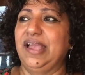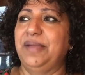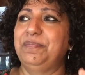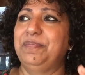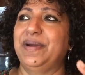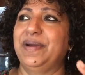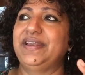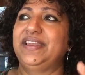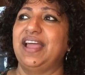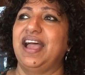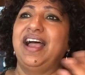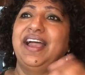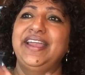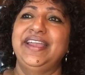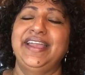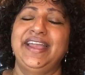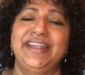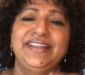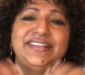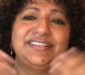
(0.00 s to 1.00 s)
But I
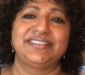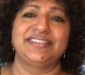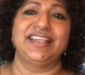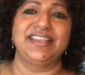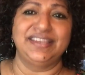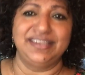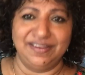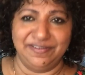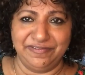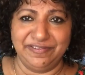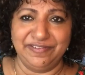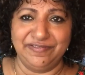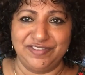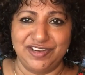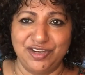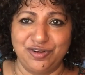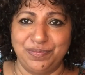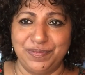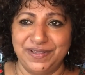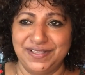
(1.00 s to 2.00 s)
had said
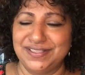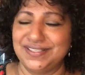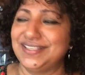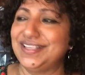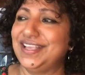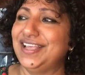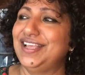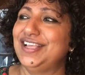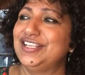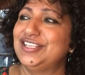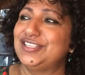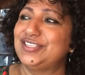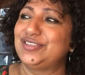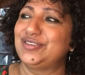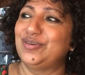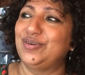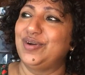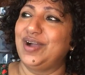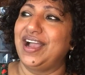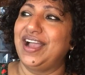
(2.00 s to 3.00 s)
50 rupees.
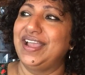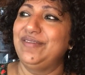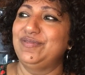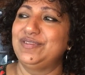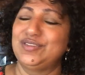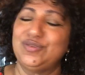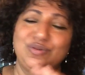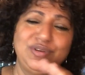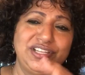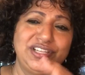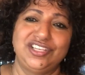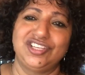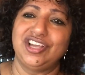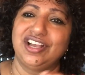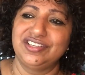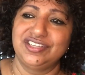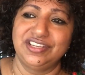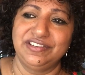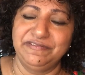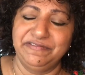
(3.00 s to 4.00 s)
So I was only
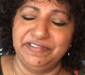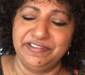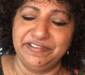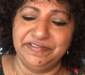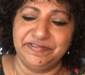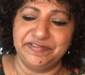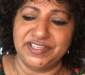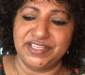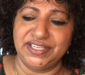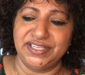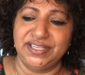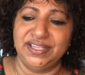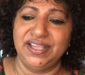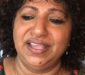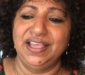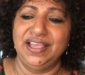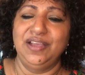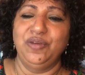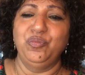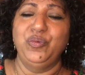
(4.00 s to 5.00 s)
charging 50,
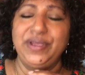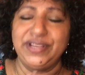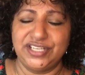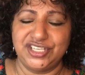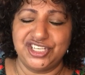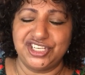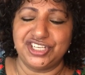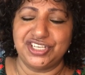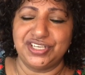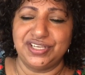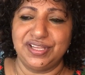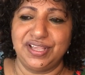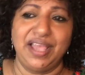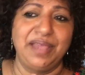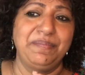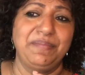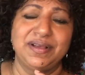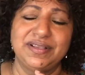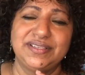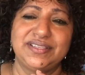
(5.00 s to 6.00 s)
which
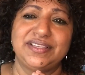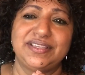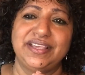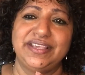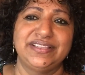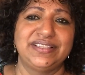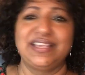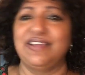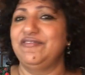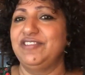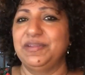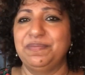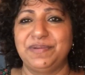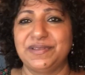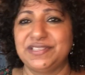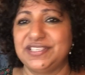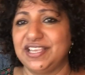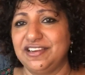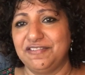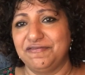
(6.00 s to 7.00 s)
I must say
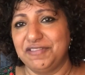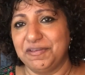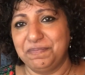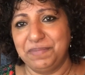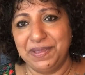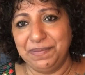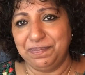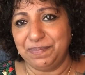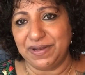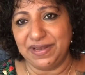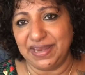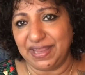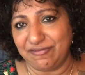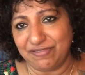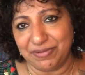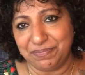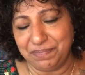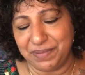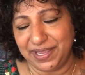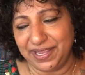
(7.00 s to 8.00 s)
70% of the people
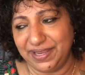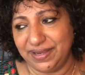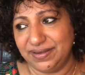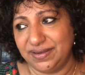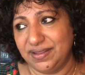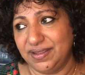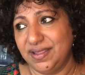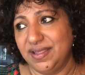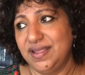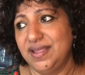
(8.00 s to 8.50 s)
never paid.